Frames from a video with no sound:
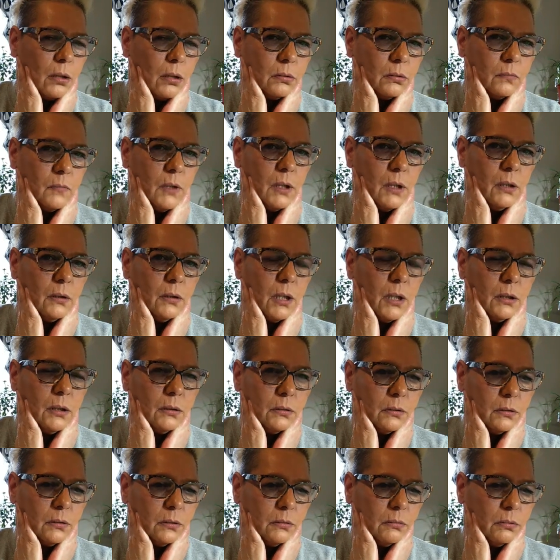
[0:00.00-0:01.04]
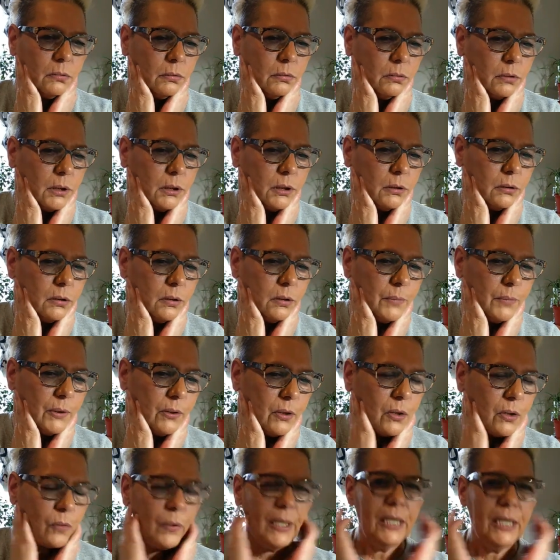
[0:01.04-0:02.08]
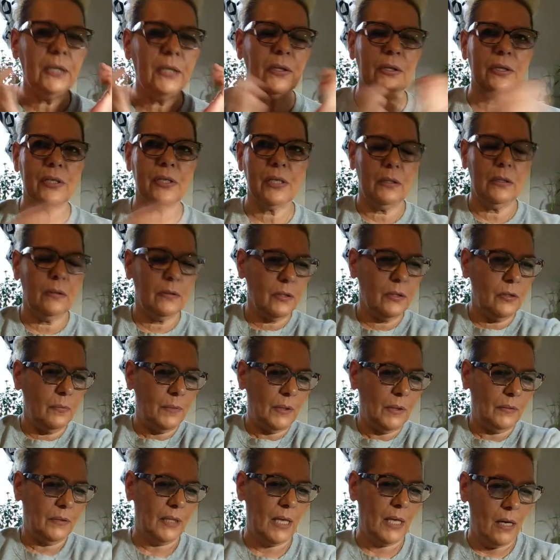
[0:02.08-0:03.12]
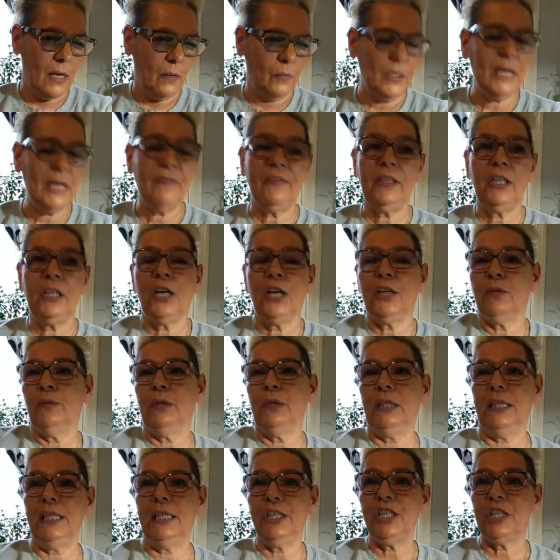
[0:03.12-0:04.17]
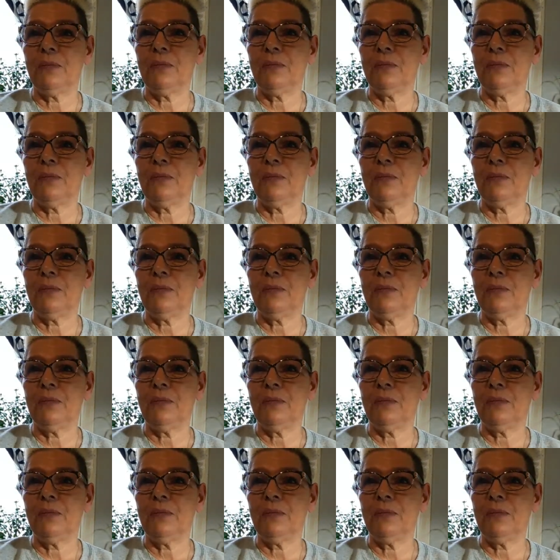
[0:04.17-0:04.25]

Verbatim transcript: Well, I don't know. I don't know about Quakers. I don't know about that. We have a lot of religious